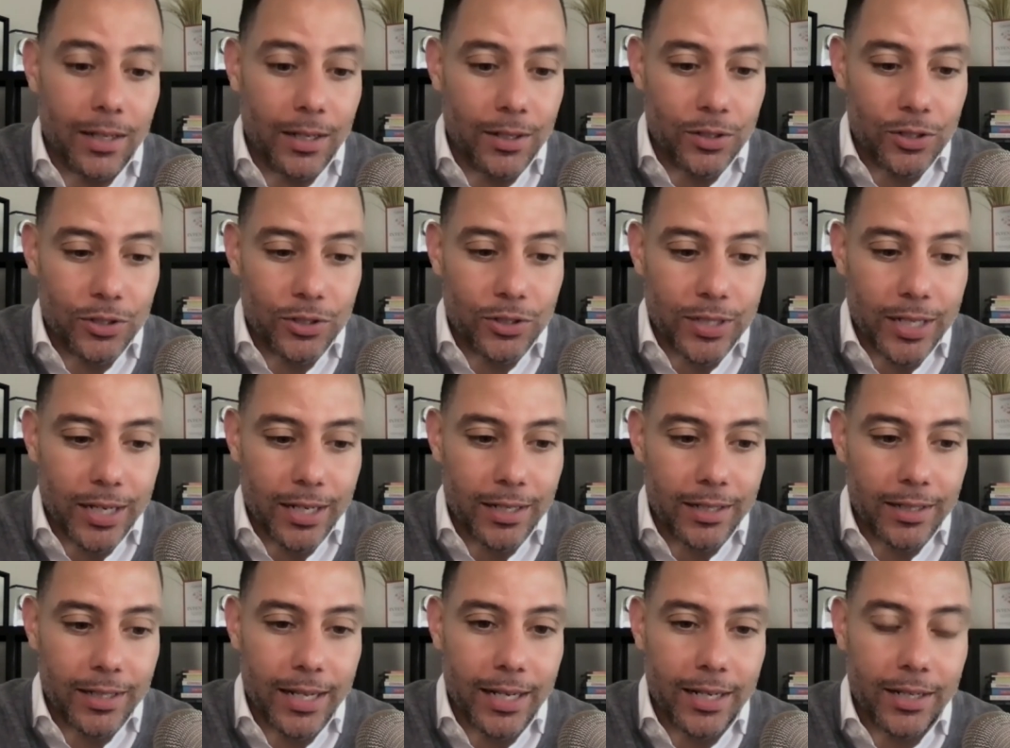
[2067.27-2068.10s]
It's
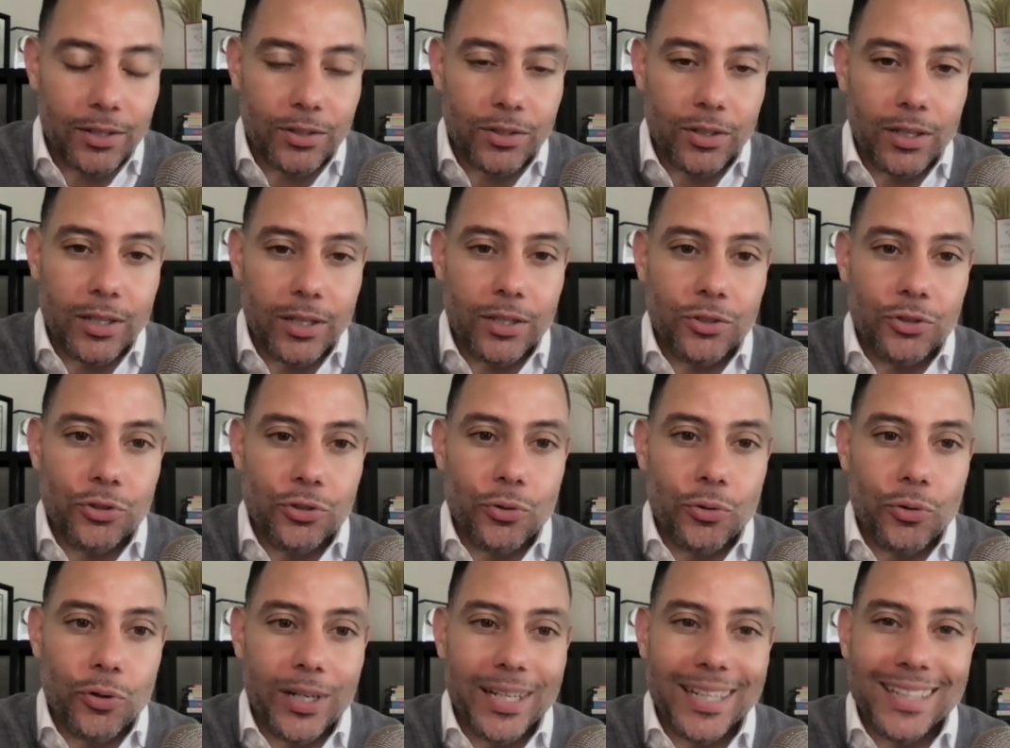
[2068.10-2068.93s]
understanding that and
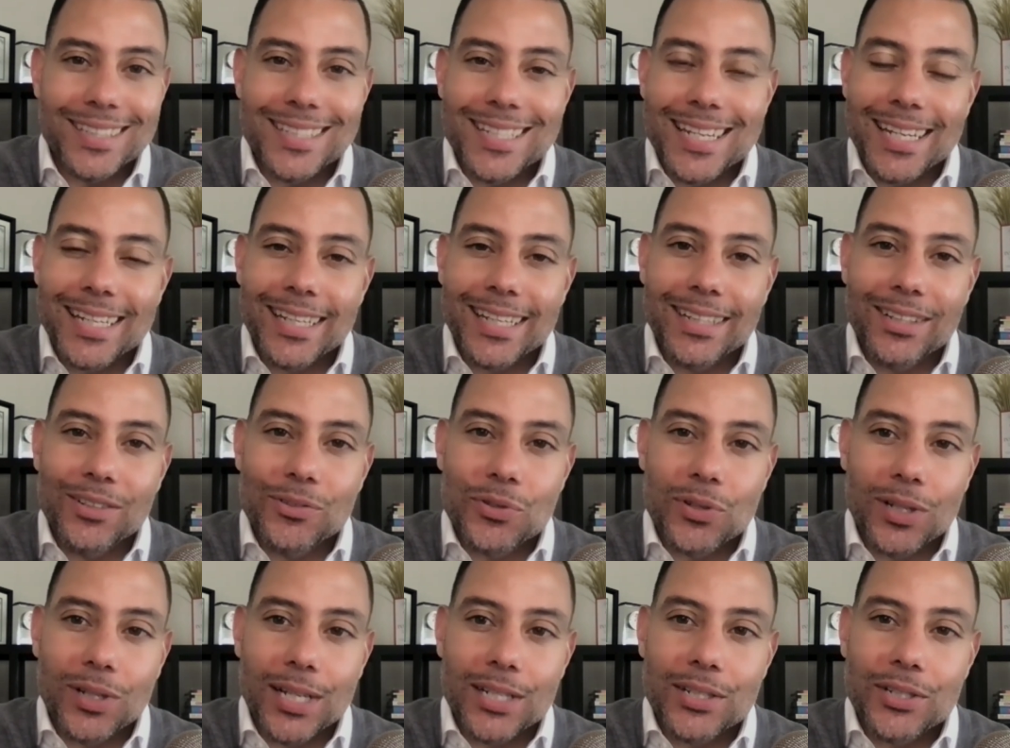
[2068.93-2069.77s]
joy and taking
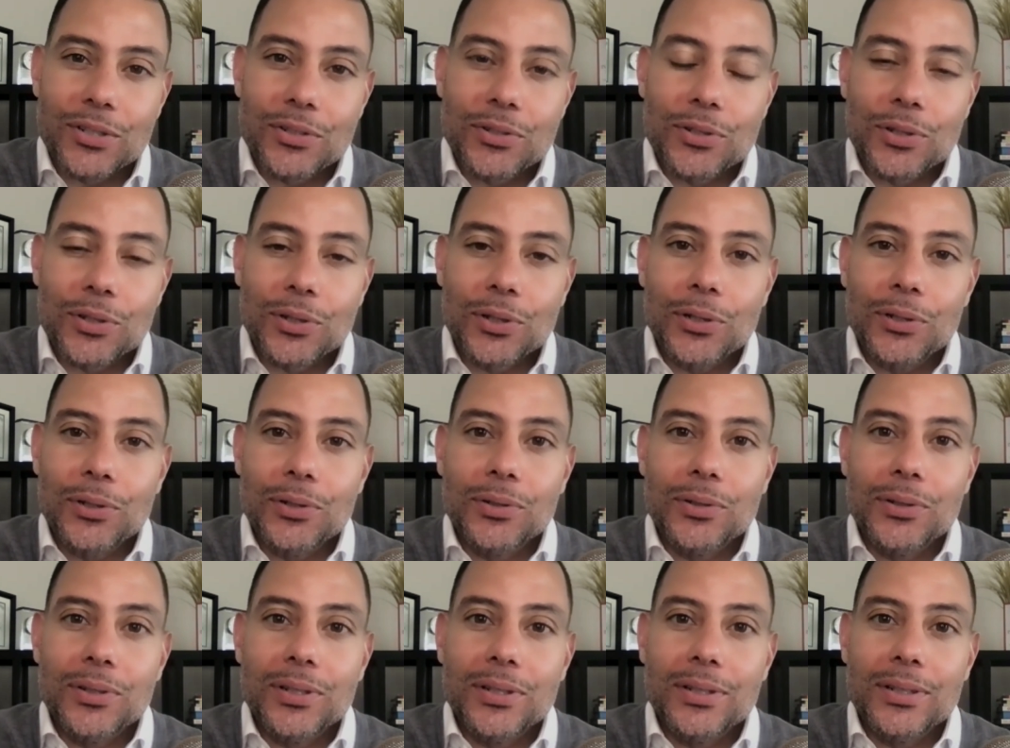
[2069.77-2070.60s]
those lessons
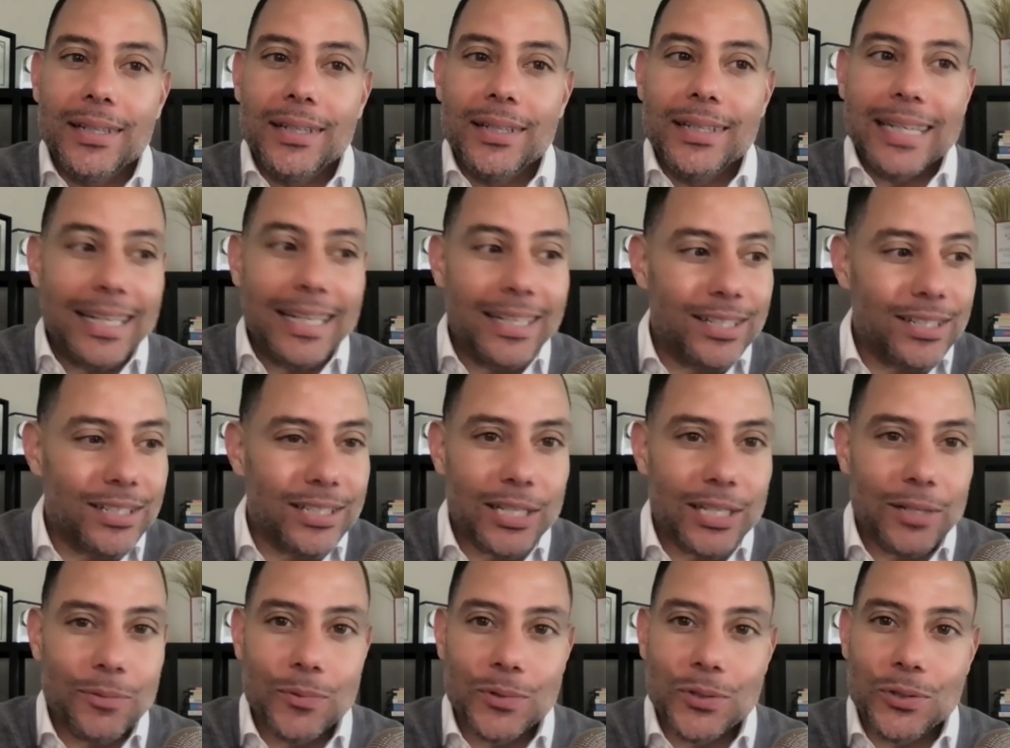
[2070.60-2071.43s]
learned and
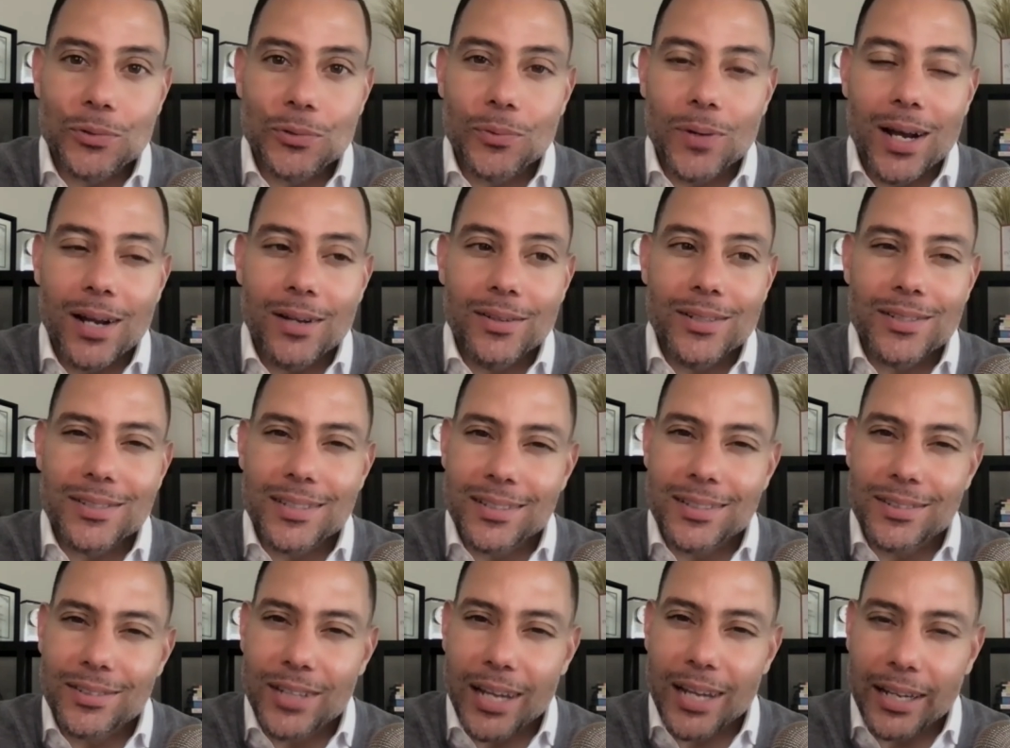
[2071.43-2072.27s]
seeing what's around
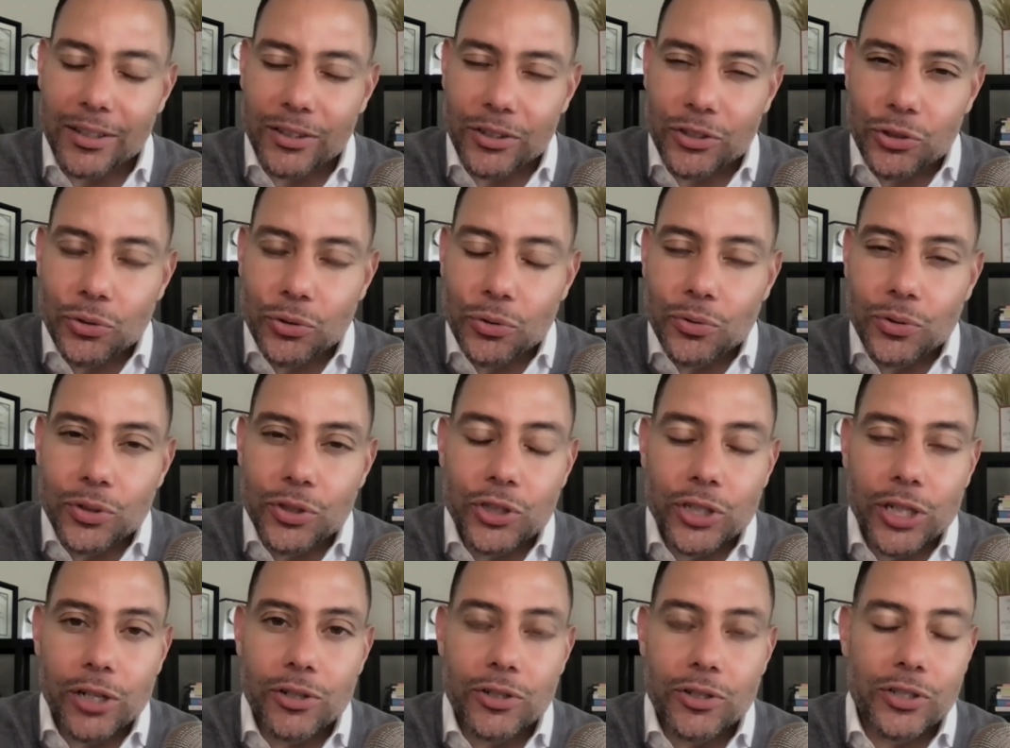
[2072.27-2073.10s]
us and
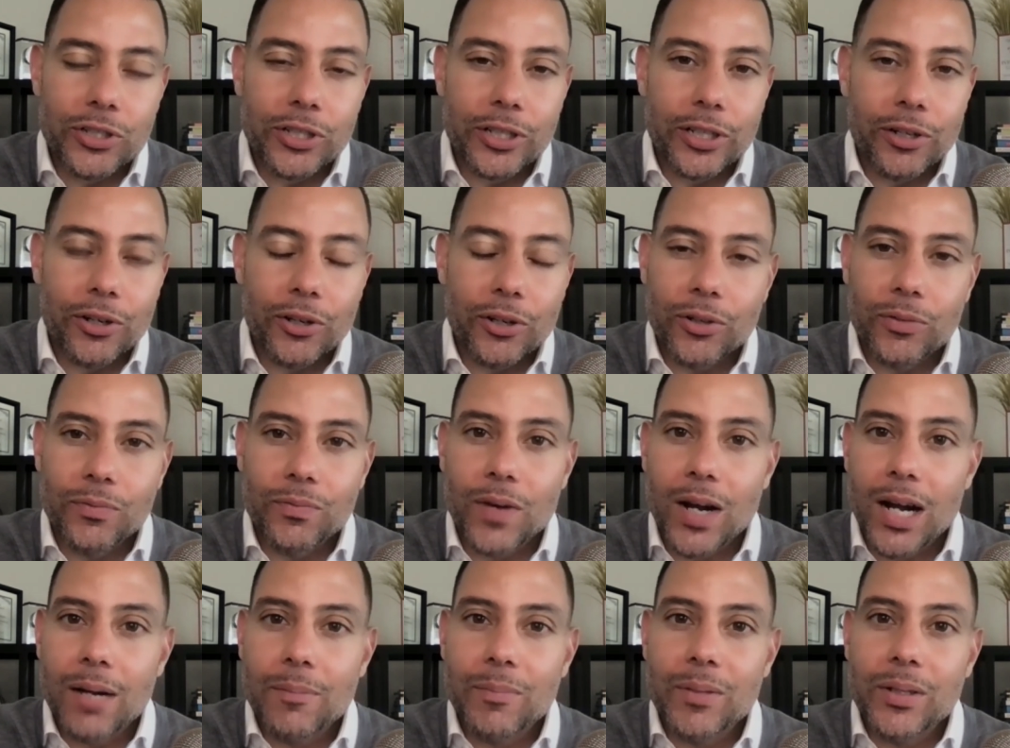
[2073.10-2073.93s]
truly cherishing our
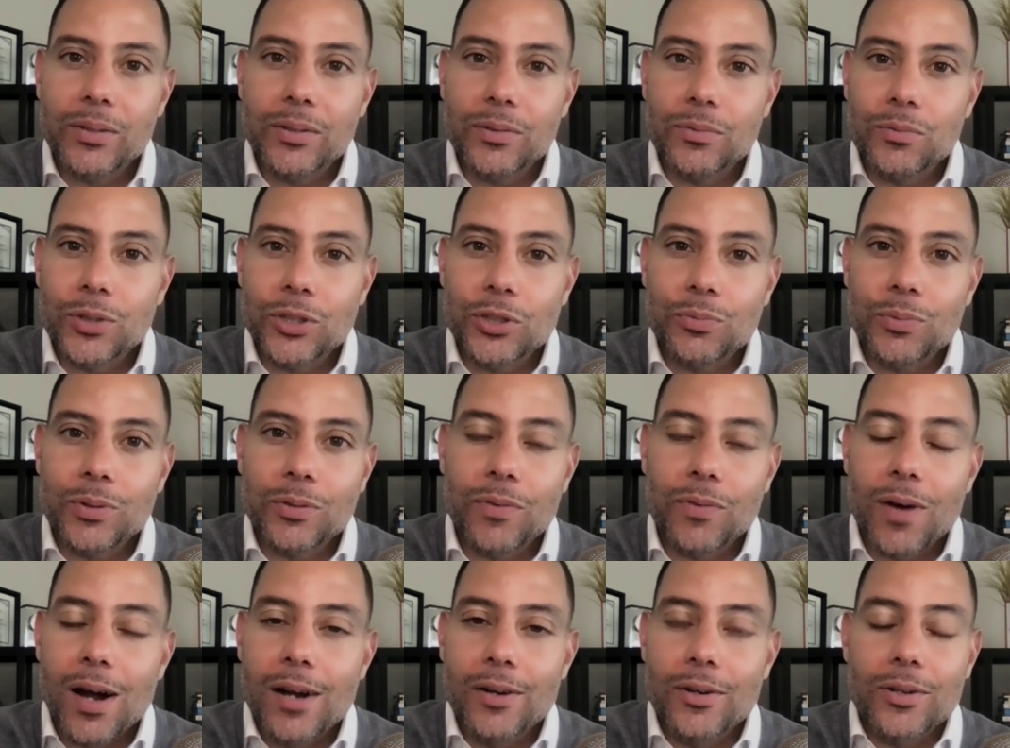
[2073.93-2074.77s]
environment of which
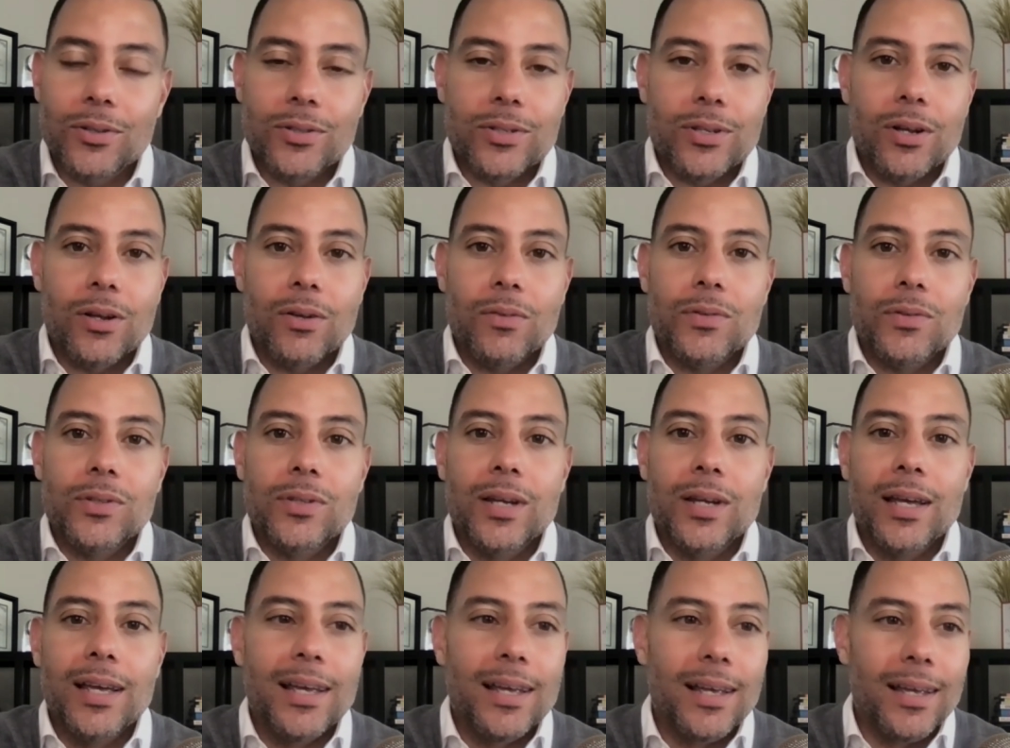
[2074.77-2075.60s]
we find
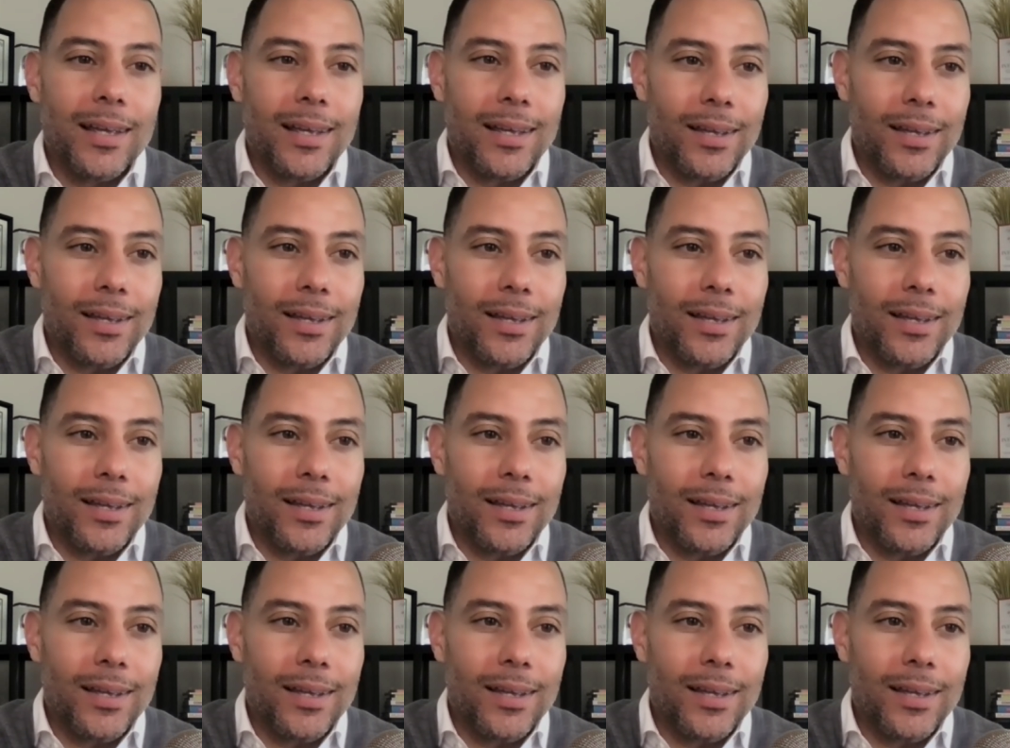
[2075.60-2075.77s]
ourselves,